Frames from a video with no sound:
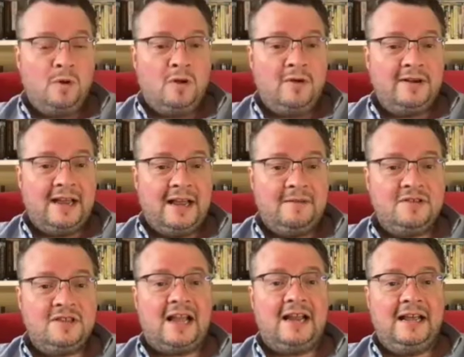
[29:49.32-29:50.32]
going to have
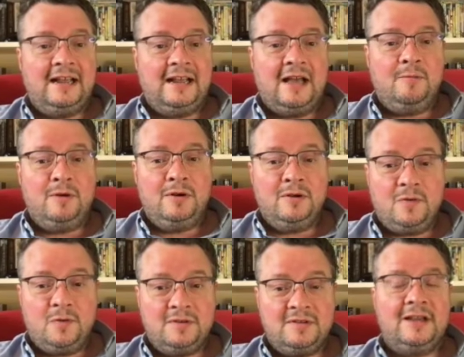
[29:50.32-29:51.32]
styling, and we look
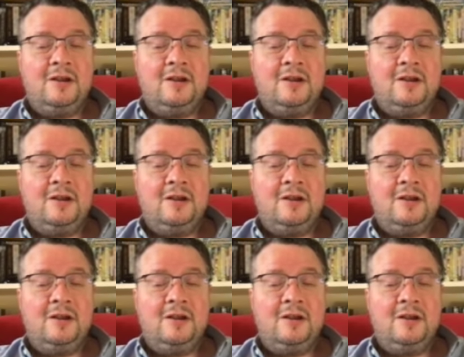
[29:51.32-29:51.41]
forward to seeing